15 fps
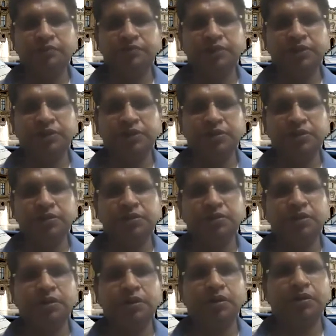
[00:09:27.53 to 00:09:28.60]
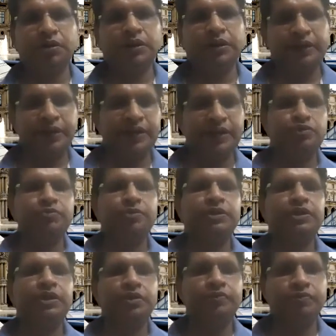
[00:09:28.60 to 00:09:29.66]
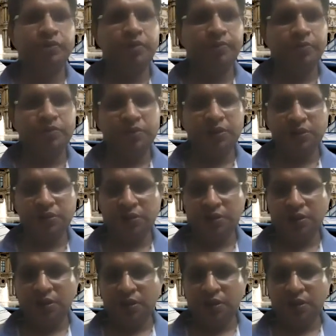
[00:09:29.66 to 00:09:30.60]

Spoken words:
which is needs to be done for the project,